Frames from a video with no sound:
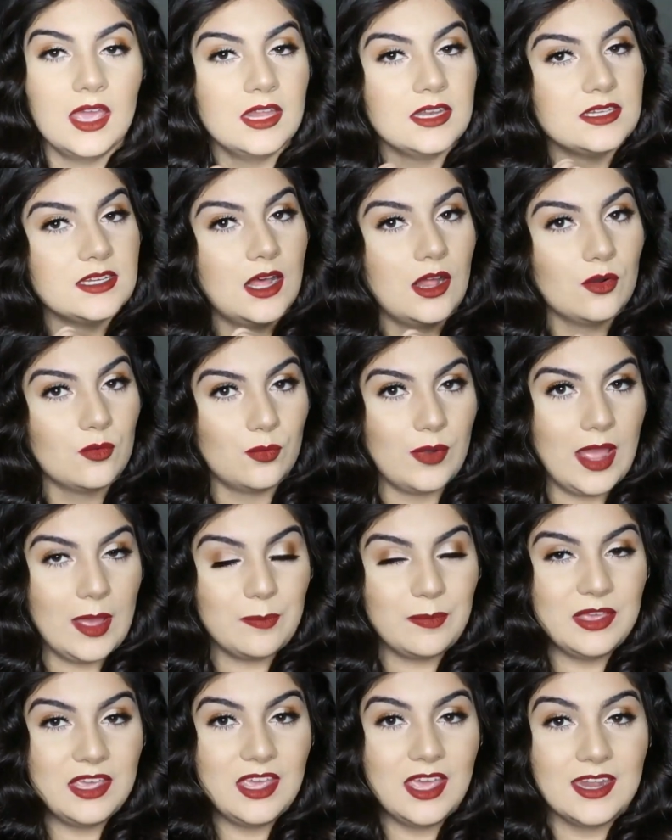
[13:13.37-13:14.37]
and I'll
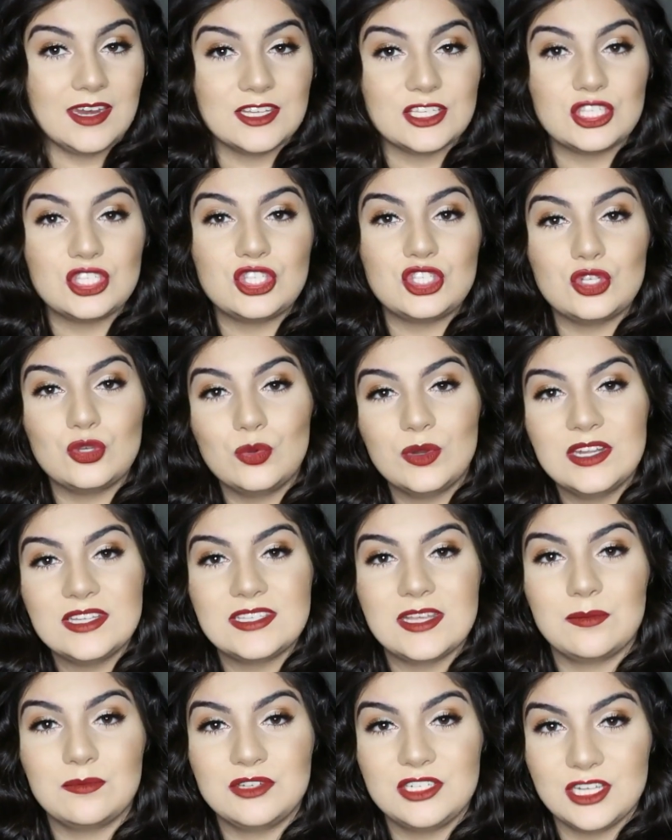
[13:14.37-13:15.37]
wrap it, and as soon
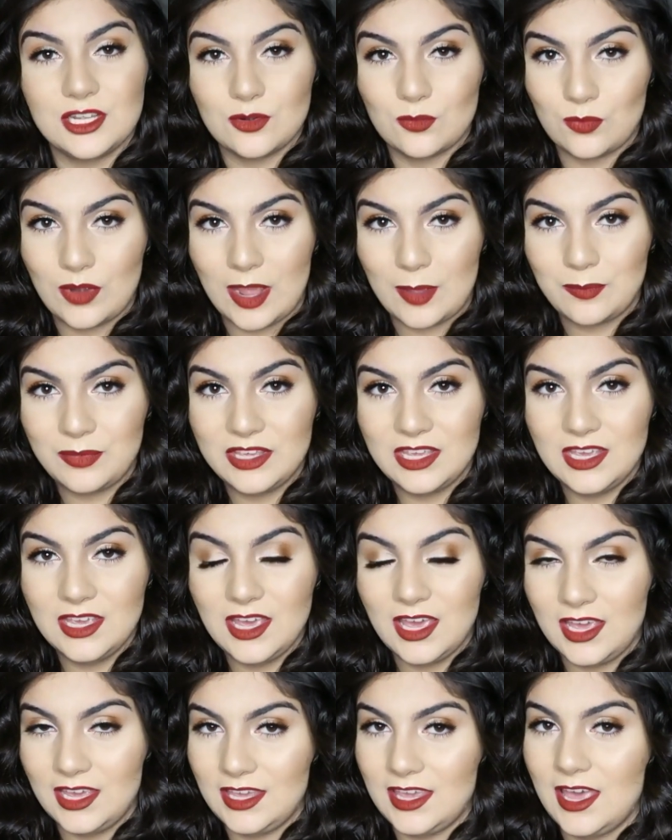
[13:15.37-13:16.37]
as I'm done wrapping
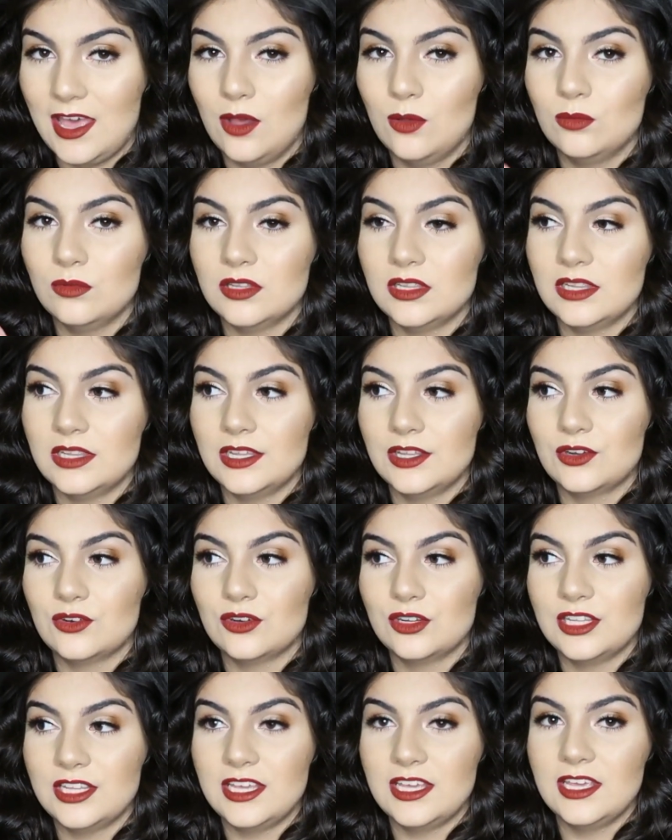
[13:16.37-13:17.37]
it, I count
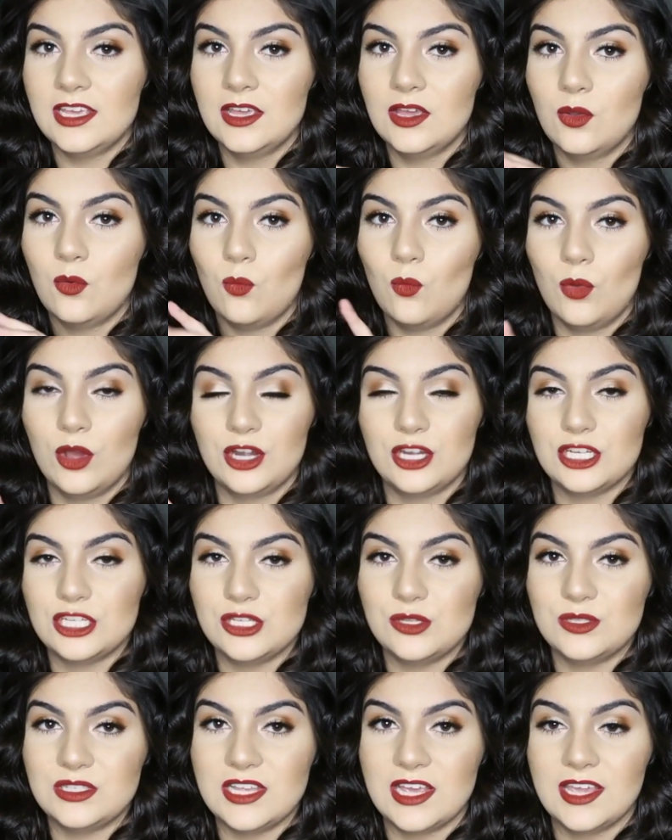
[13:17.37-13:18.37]
literally 1 or
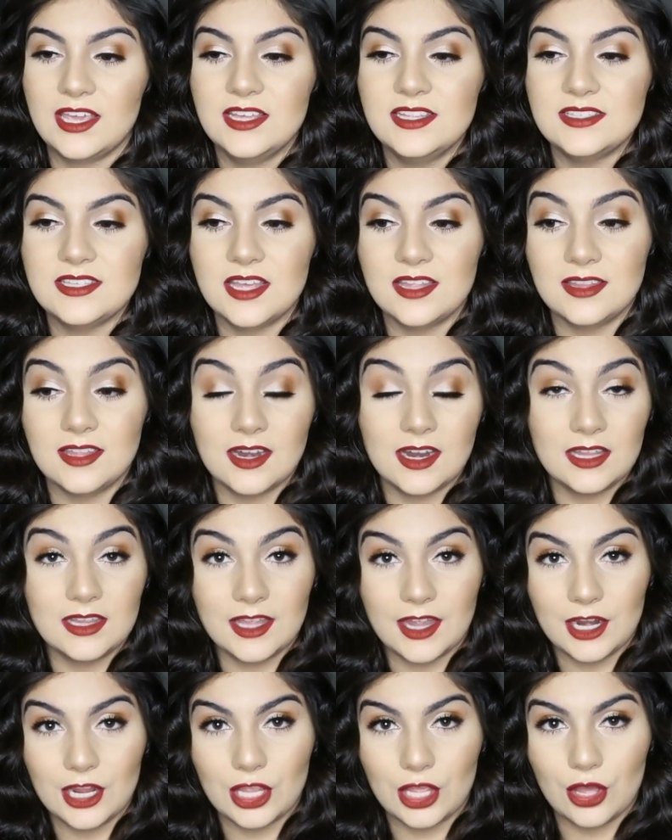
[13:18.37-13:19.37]
2 seconds, and then
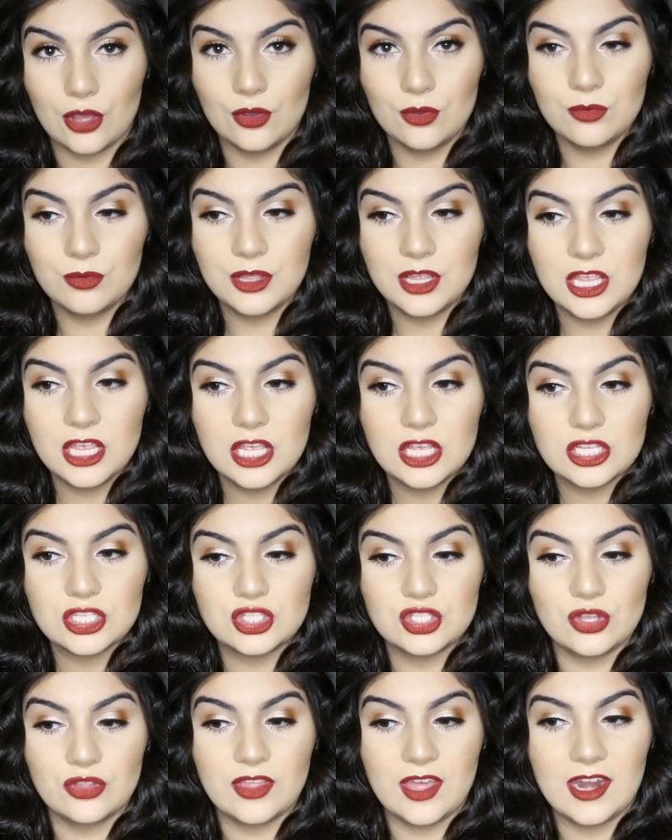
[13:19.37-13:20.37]
I let it go
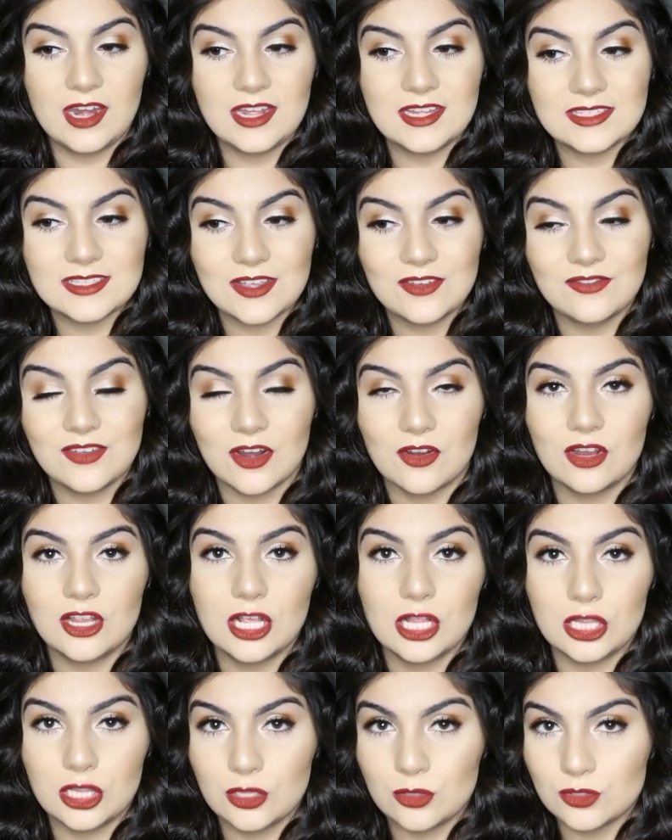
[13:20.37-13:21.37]
so that it's a
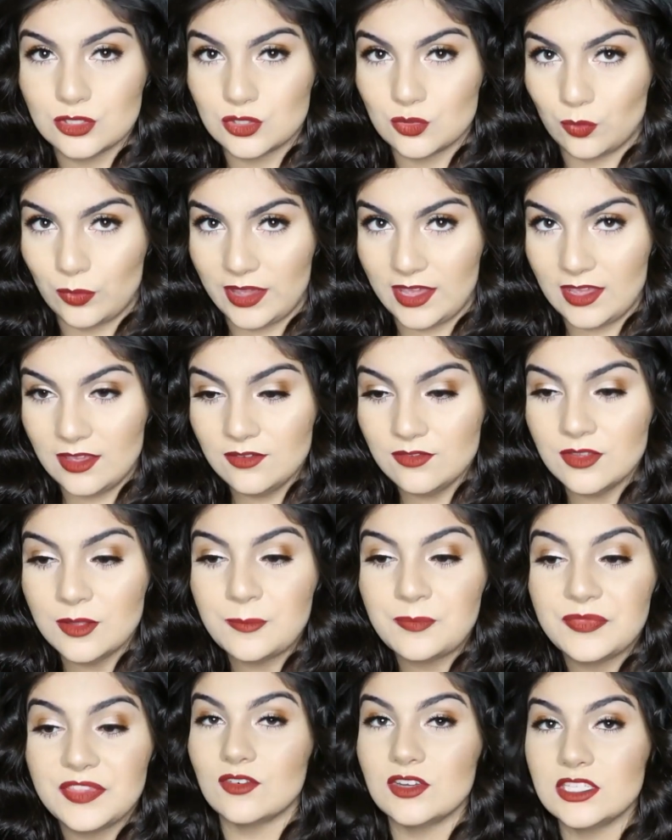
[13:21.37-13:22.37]
very loose wave.
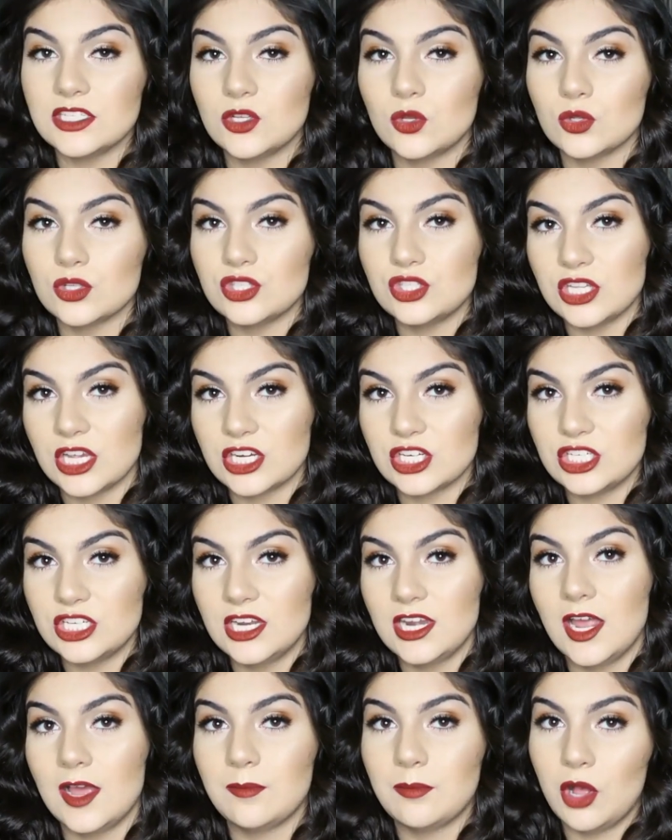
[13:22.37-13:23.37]
Every single
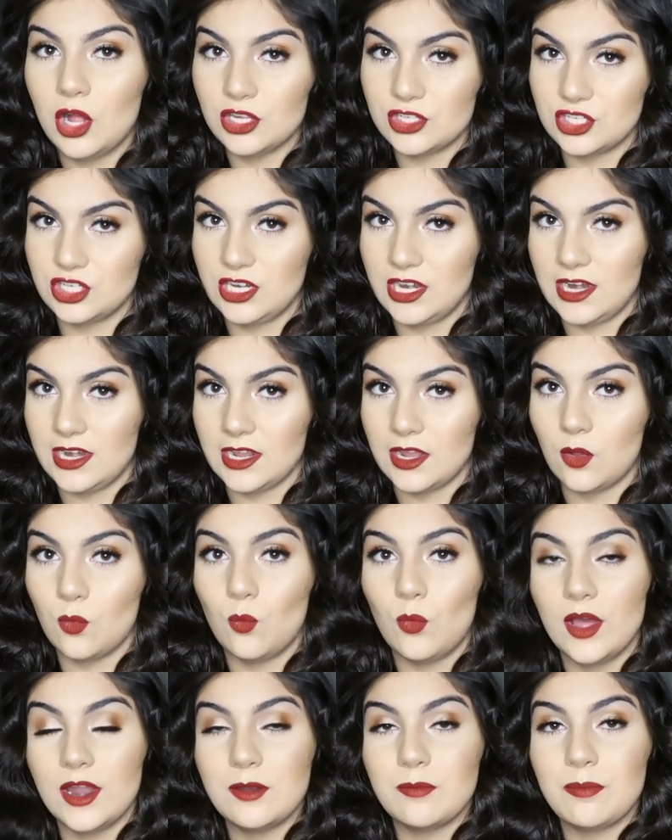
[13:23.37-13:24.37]
section I'm
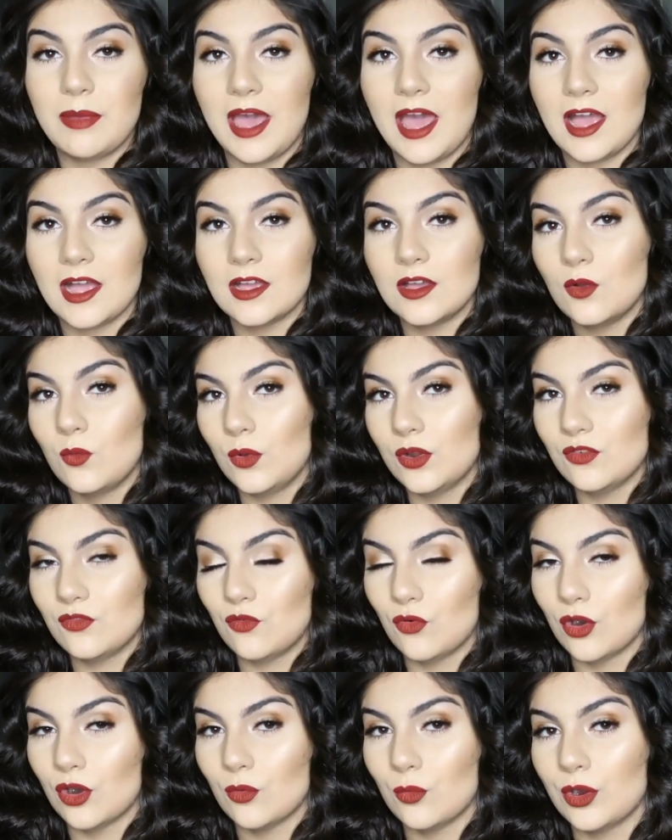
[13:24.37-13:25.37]
alternating, one back, one
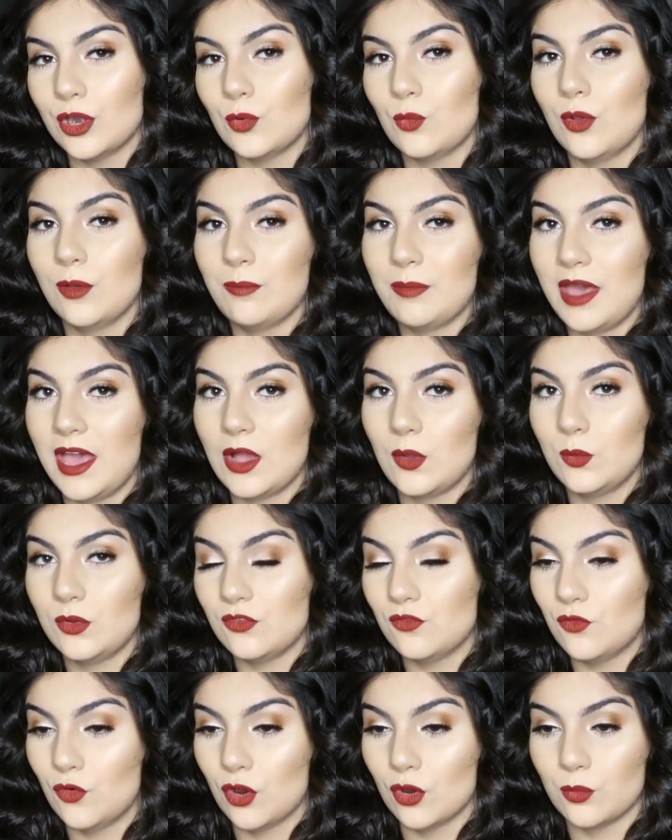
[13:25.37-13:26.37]
forward, one back,
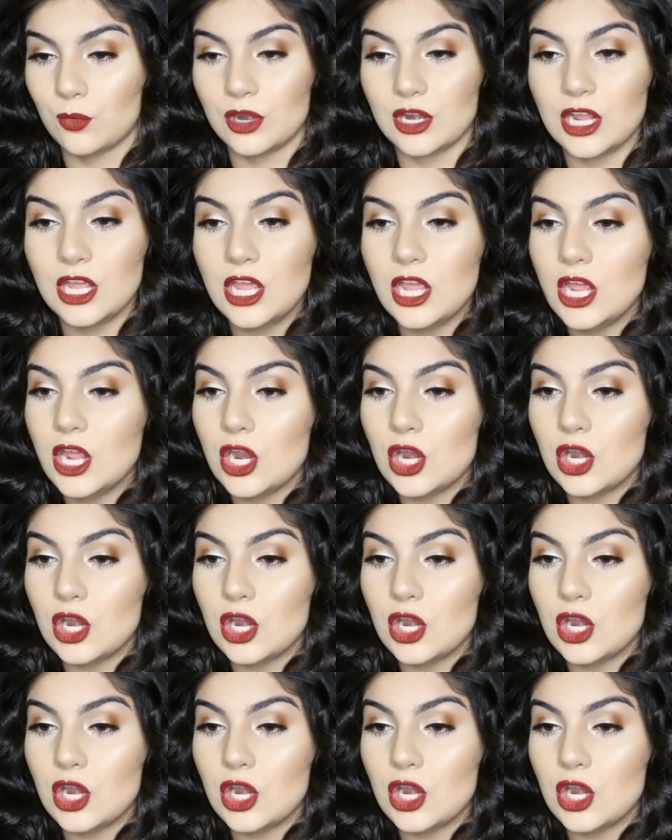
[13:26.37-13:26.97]
one forward.